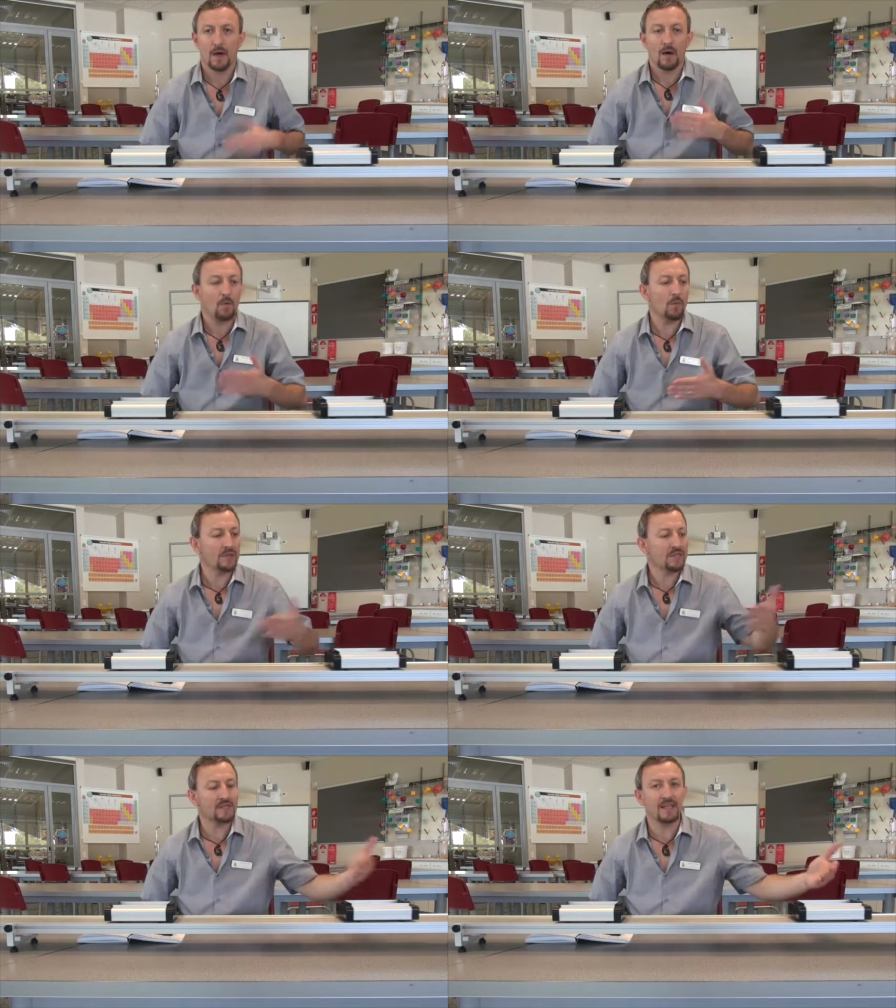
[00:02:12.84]
And what
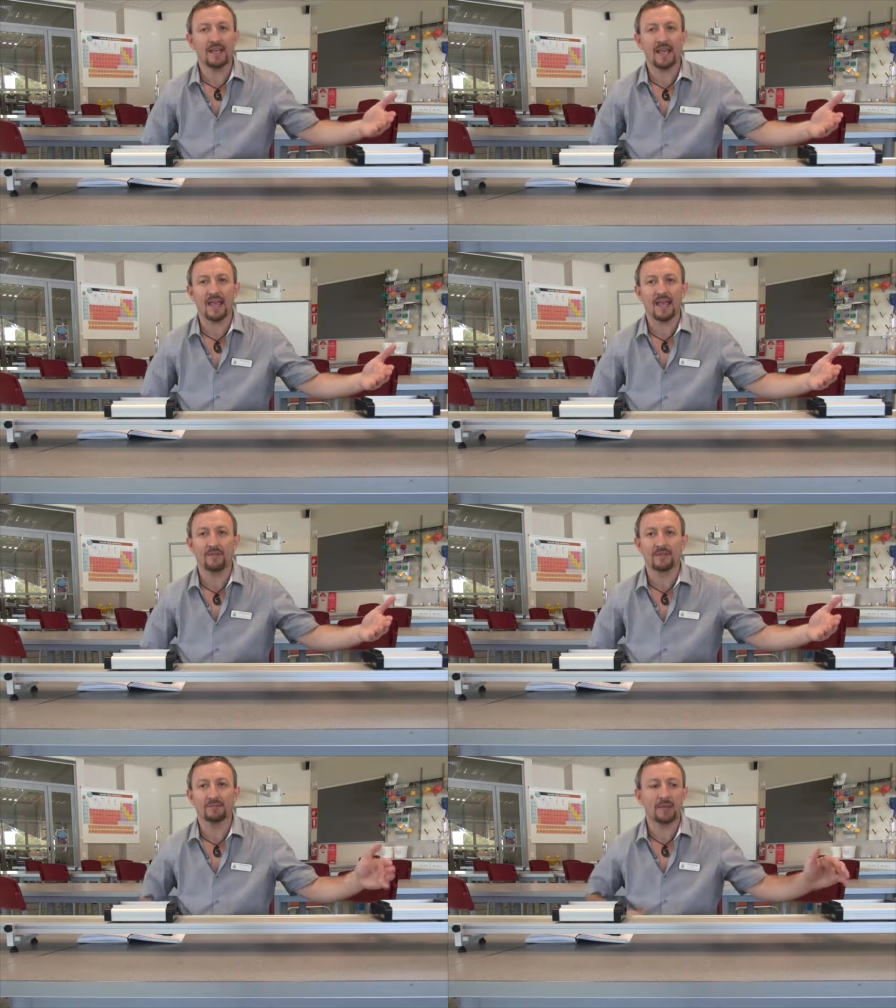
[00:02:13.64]
we see
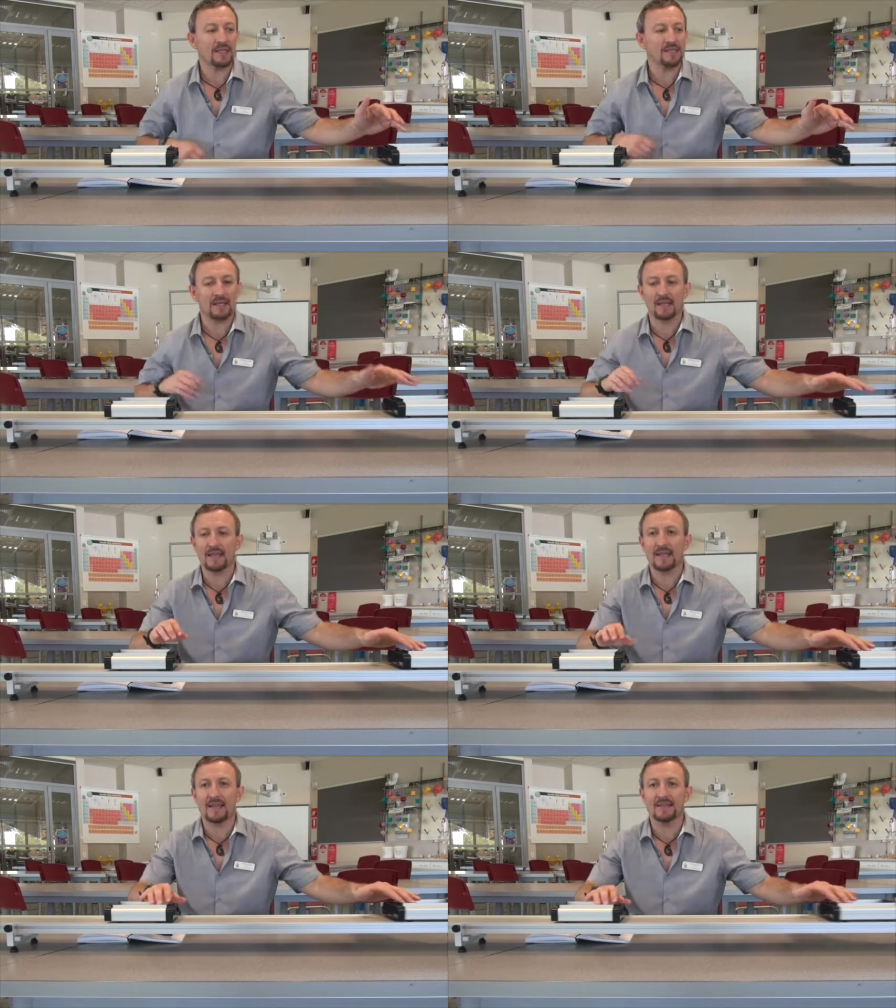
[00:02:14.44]
here is
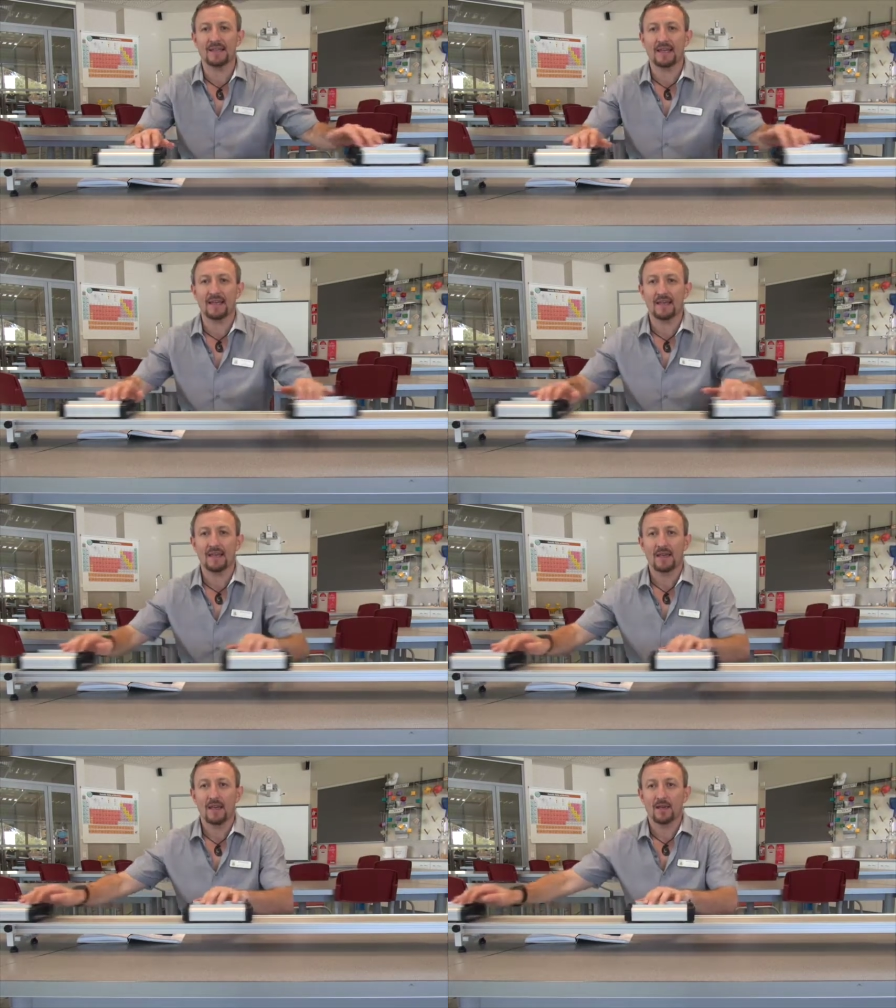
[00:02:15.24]
basically there's a
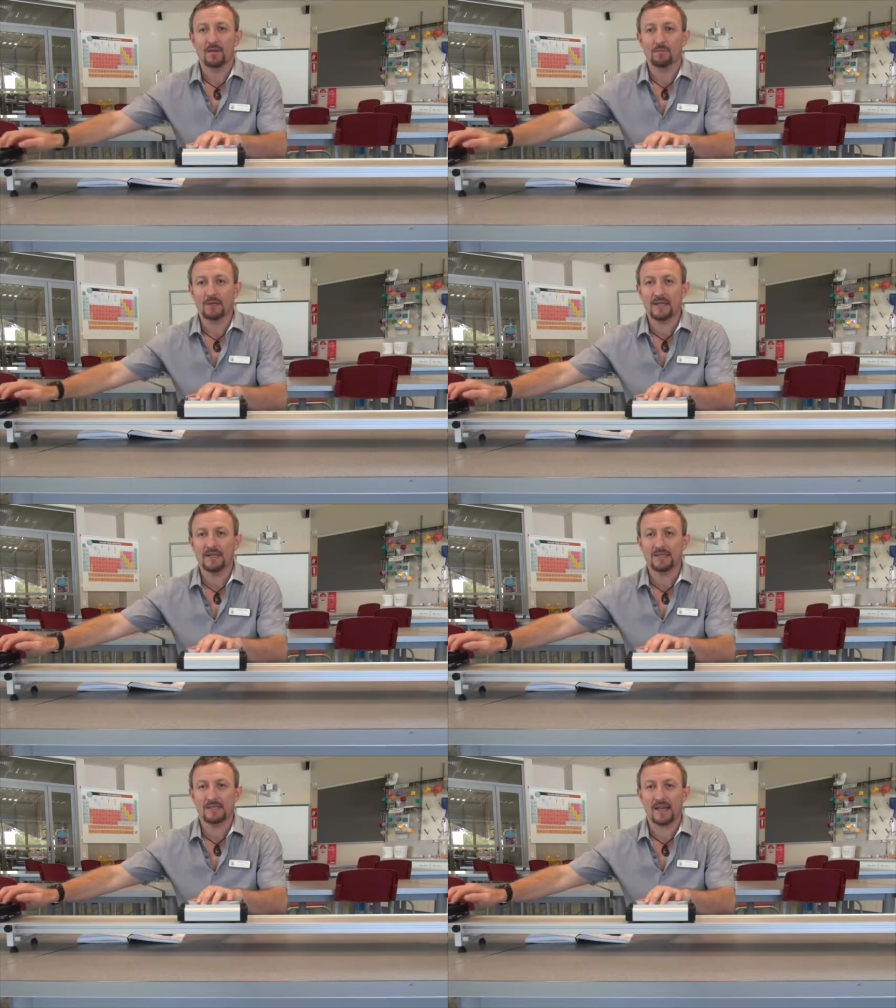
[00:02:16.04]

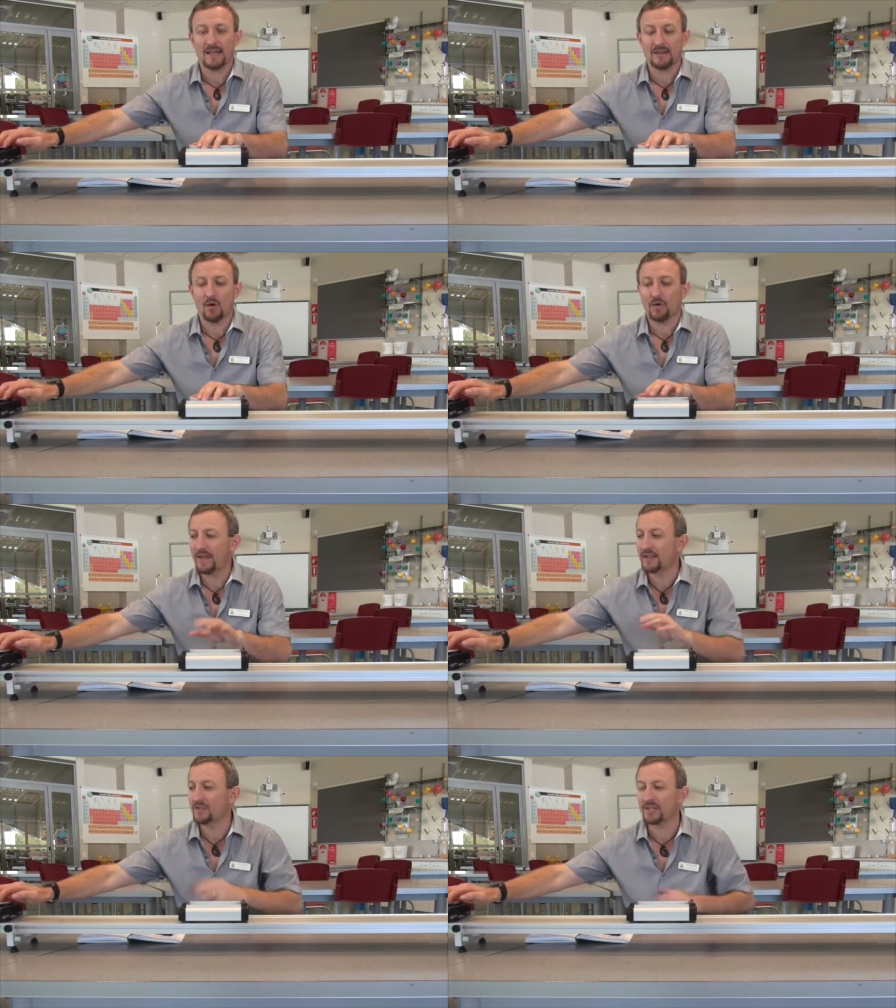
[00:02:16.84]
complete set of
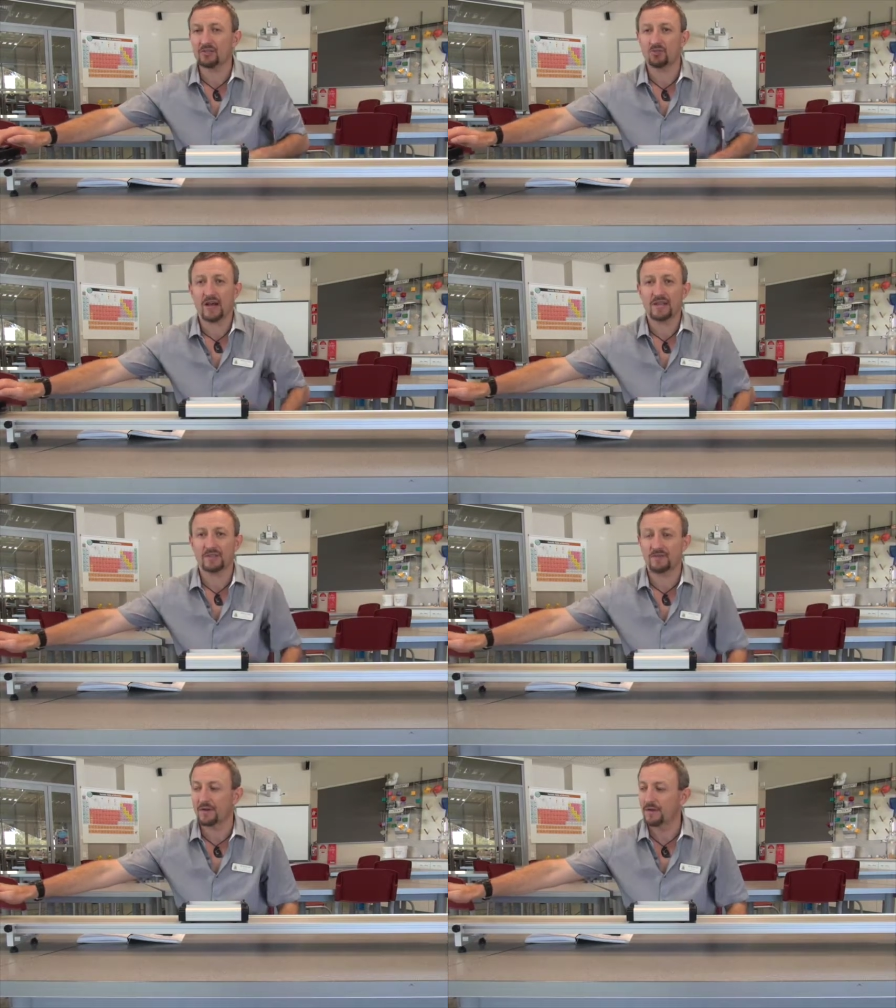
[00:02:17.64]
energy
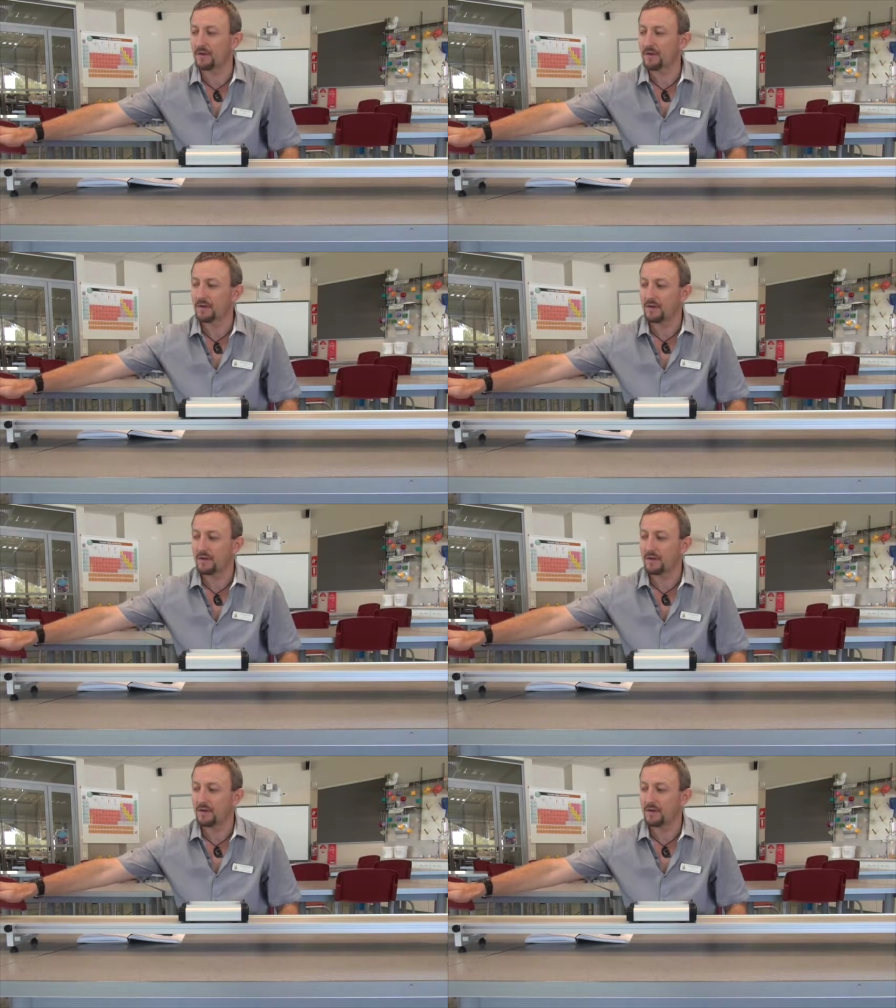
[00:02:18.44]
transfer.